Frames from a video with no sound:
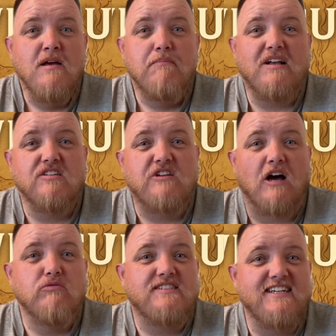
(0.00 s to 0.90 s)
Because
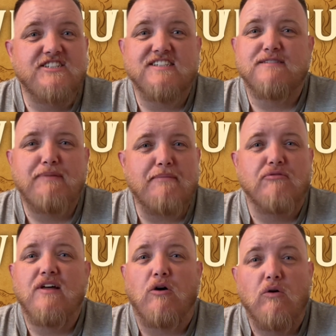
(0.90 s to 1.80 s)
God was teaching his people
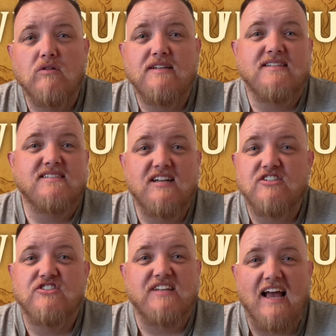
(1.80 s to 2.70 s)
that holiness
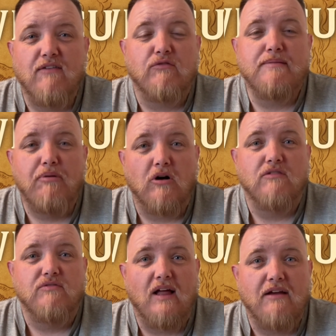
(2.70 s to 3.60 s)
touches every part
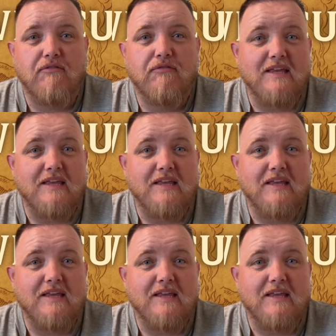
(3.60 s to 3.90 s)
of life,